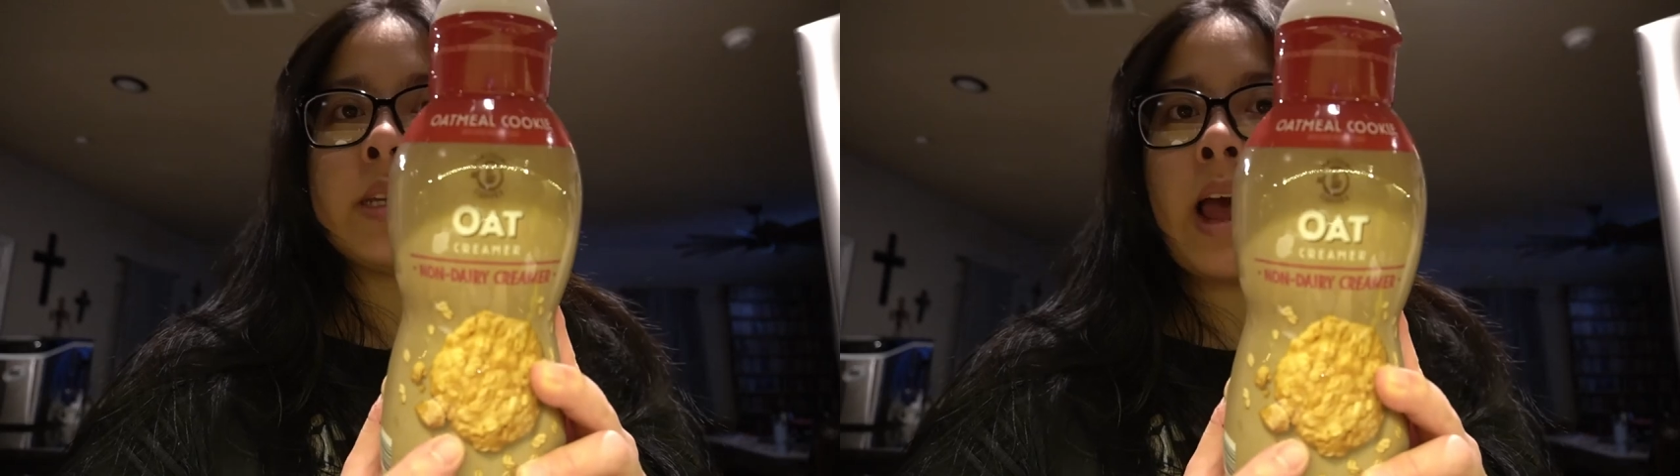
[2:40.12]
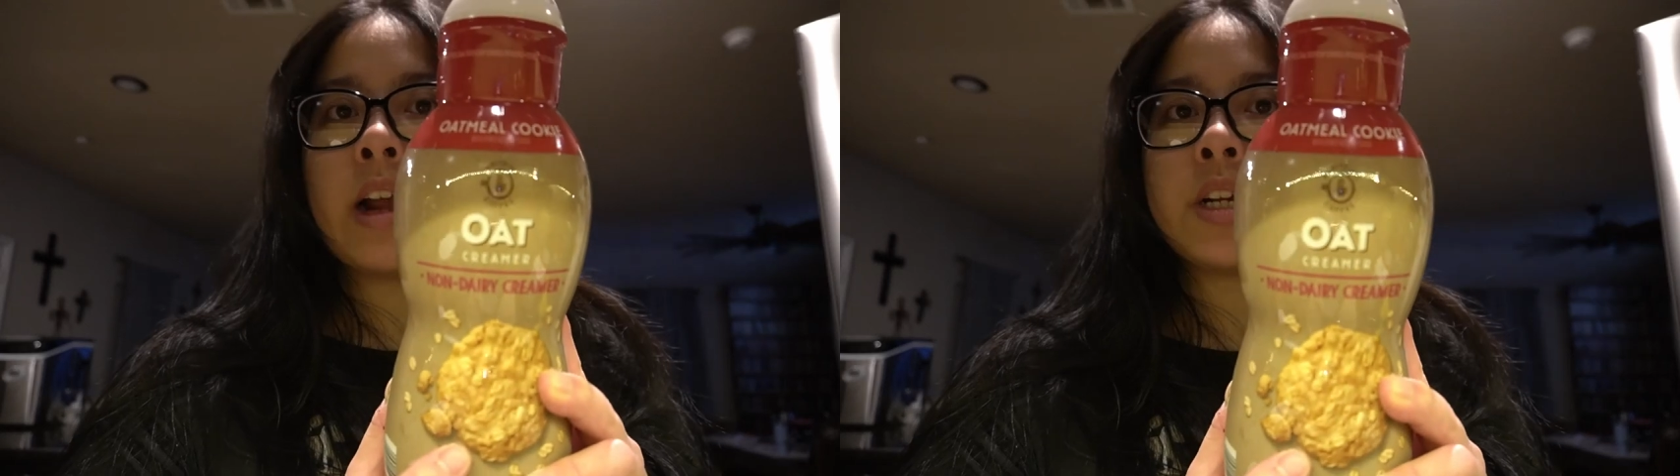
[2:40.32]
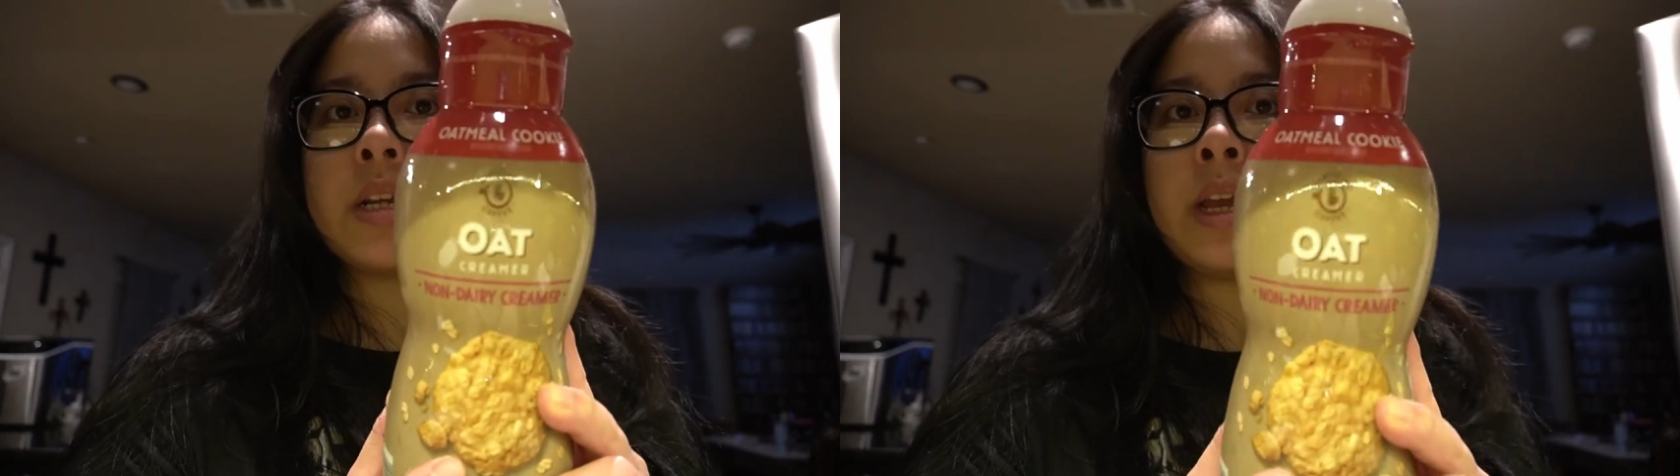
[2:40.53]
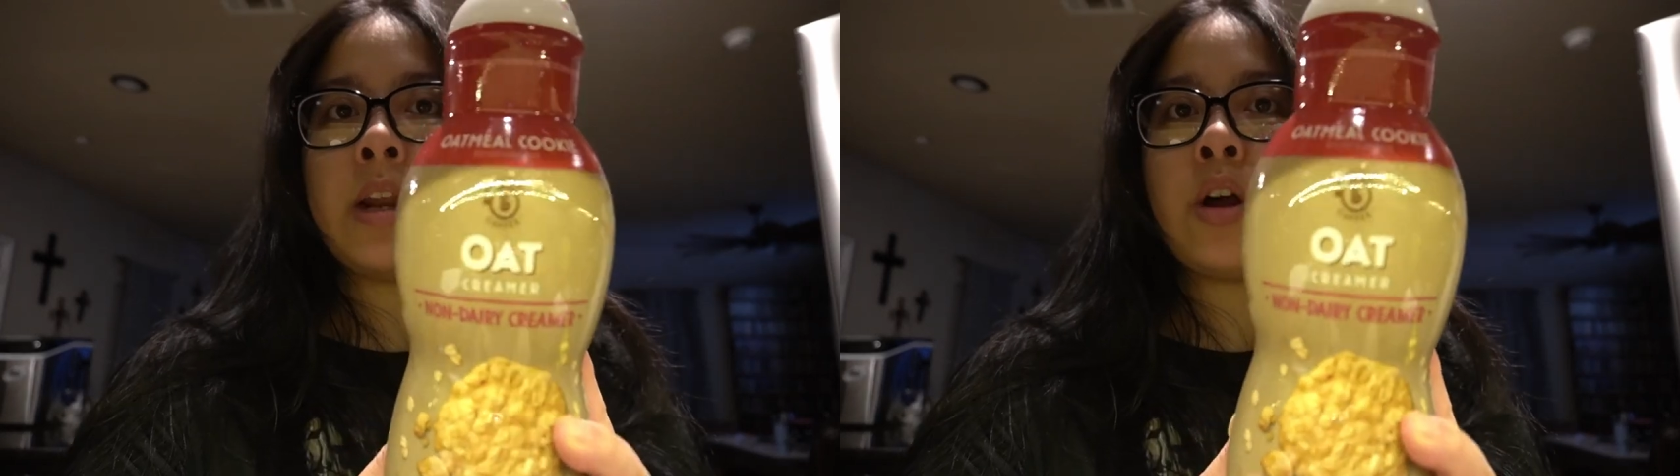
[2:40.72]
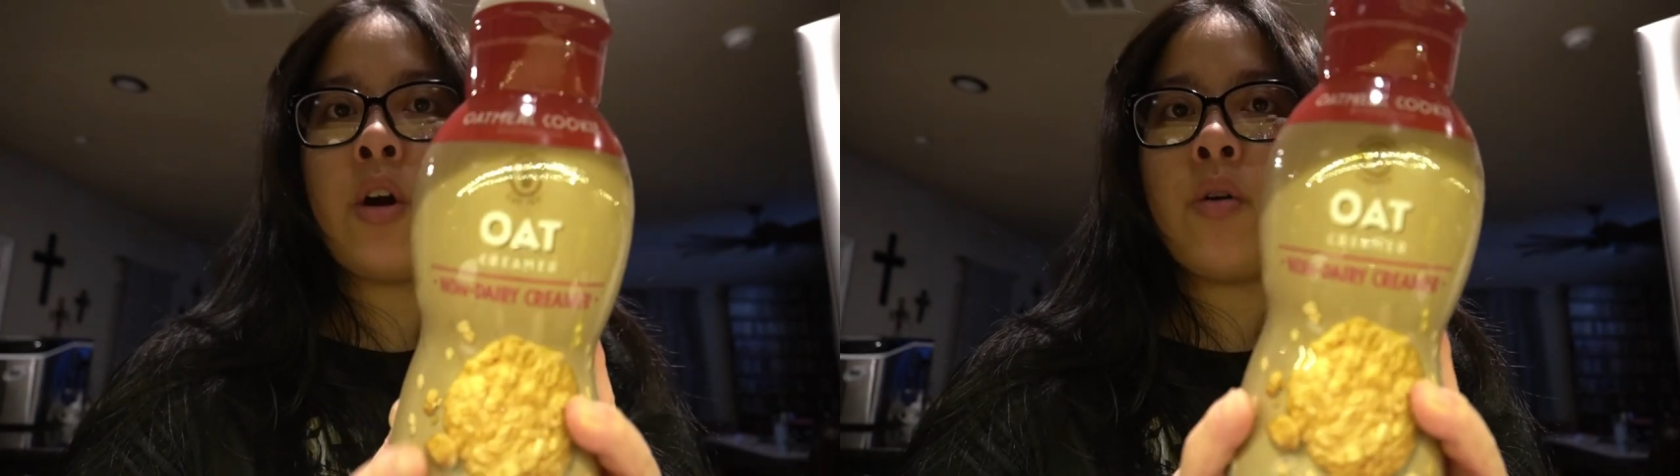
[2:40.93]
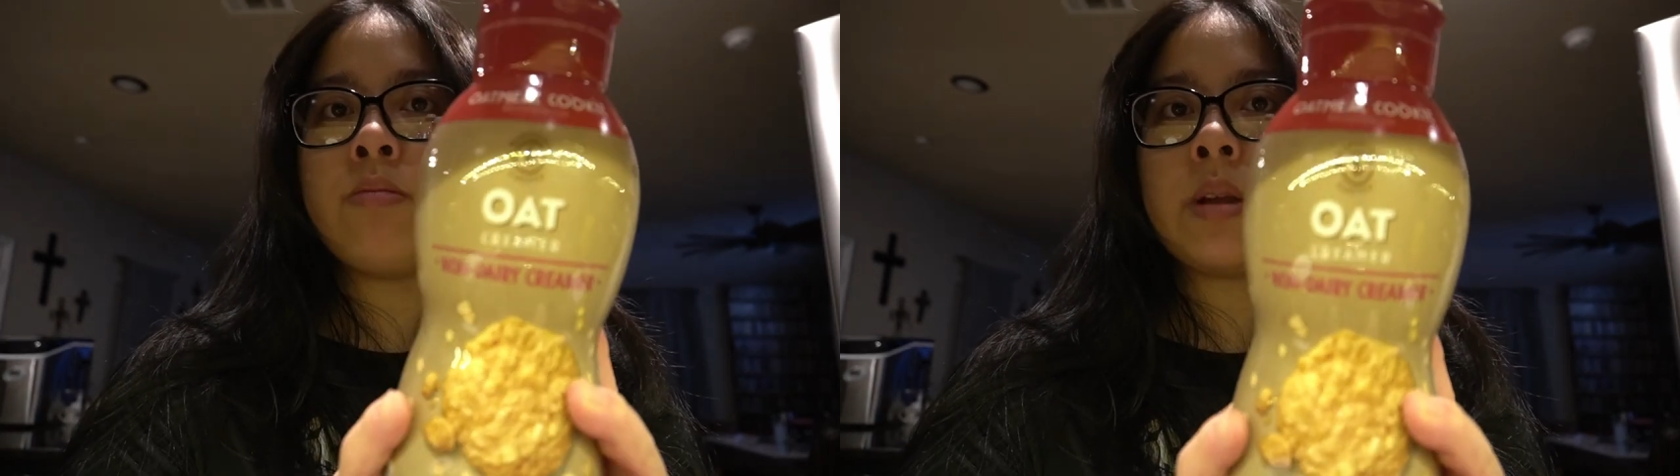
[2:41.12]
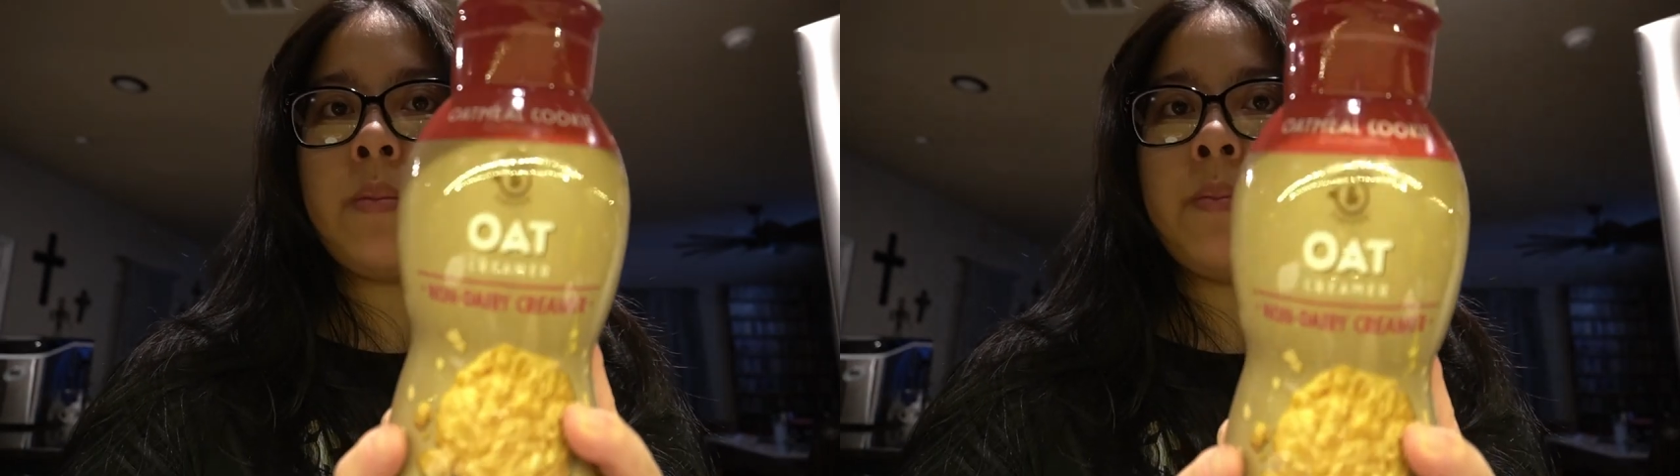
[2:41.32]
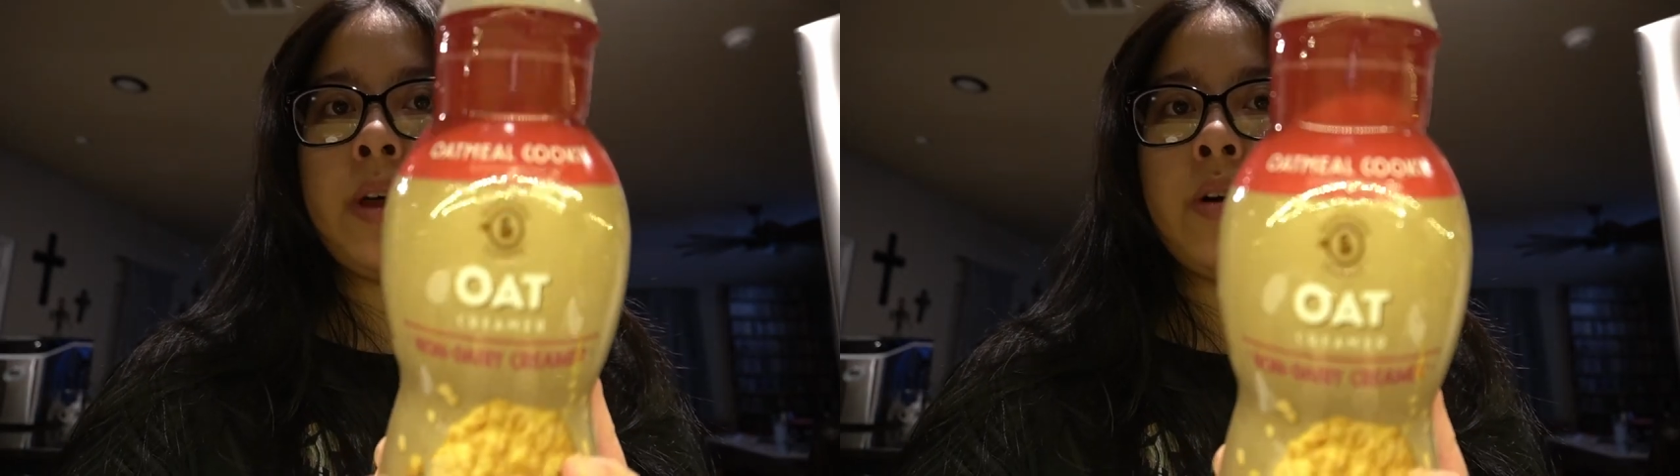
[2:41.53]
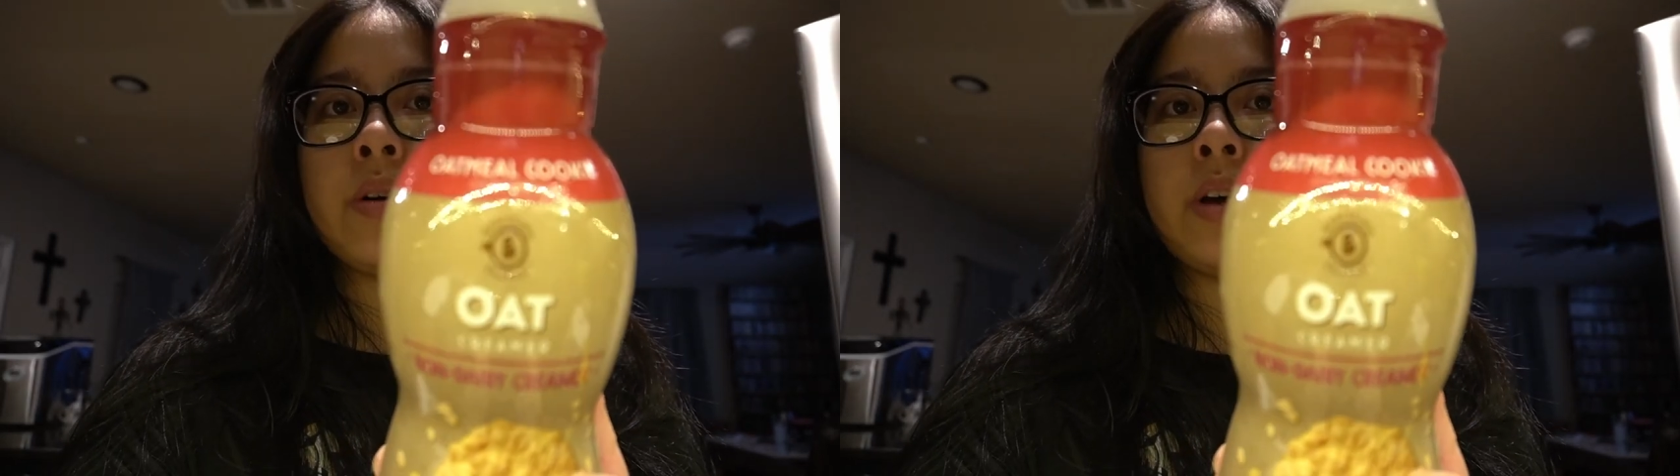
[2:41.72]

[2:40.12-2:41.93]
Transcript: actually an oatmeal